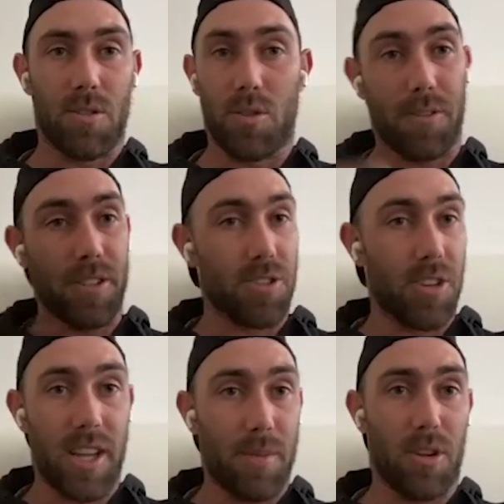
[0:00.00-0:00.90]
or if he's
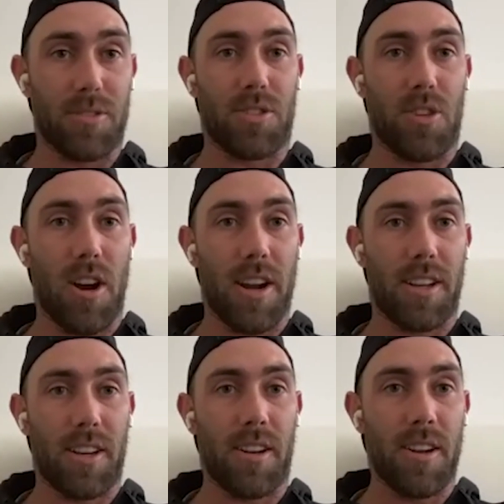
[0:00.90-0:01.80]
trying to get me off strike.
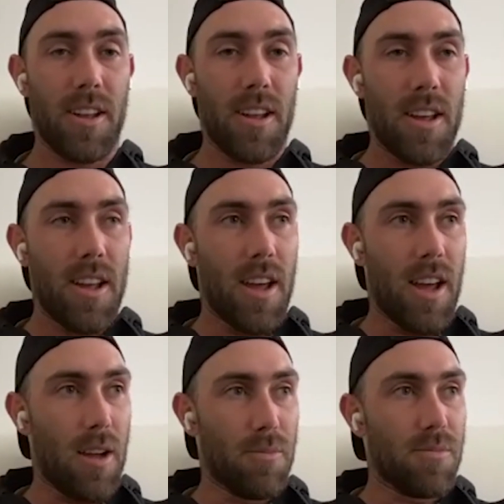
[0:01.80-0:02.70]

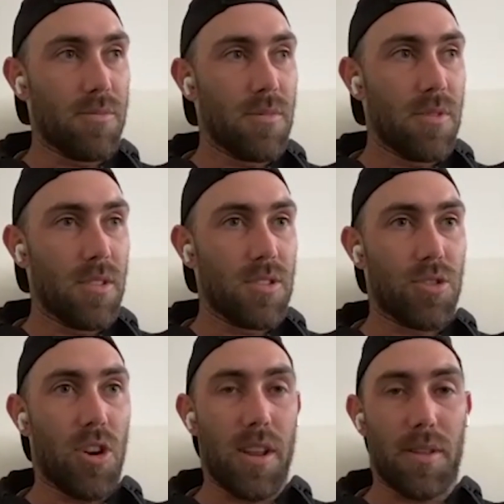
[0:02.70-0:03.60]
And
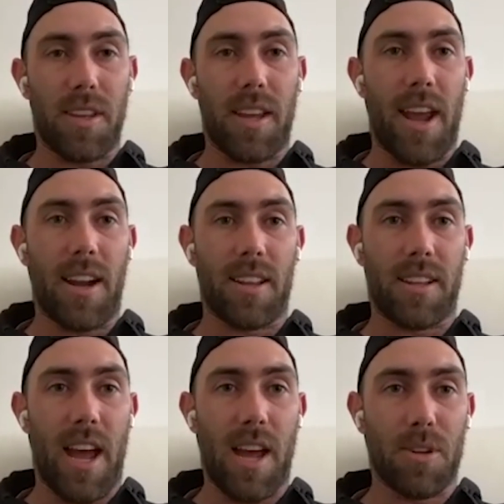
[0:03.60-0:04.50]
trying to think ahead of the
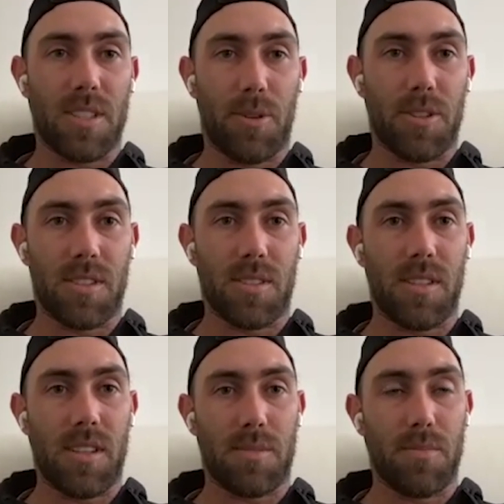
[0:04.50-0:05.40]
game, I suppose,
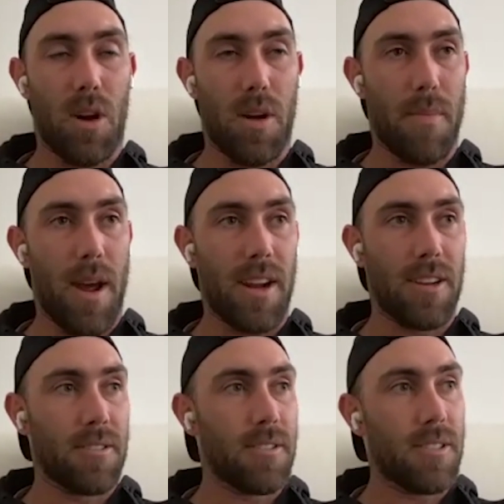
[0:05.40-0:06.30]
is my
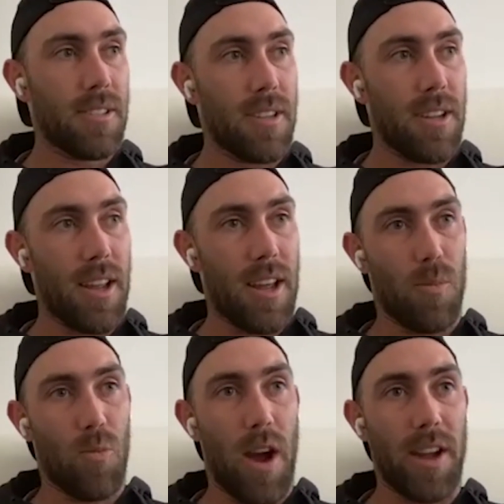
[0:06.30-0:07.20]
main
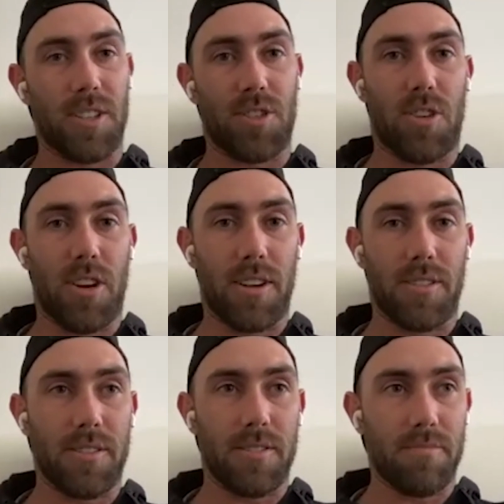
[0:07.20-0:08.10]
way to try and
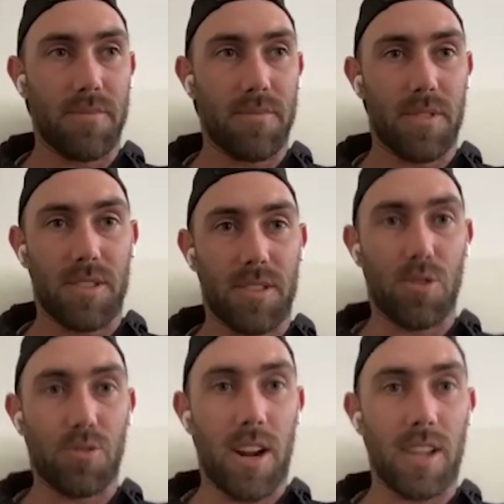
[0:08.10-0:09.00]
score
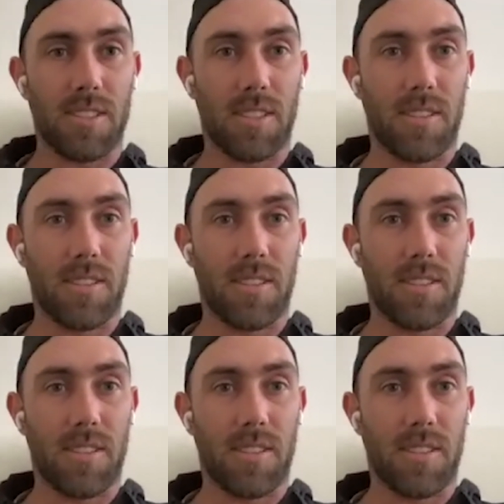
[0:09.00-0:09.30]
runs. And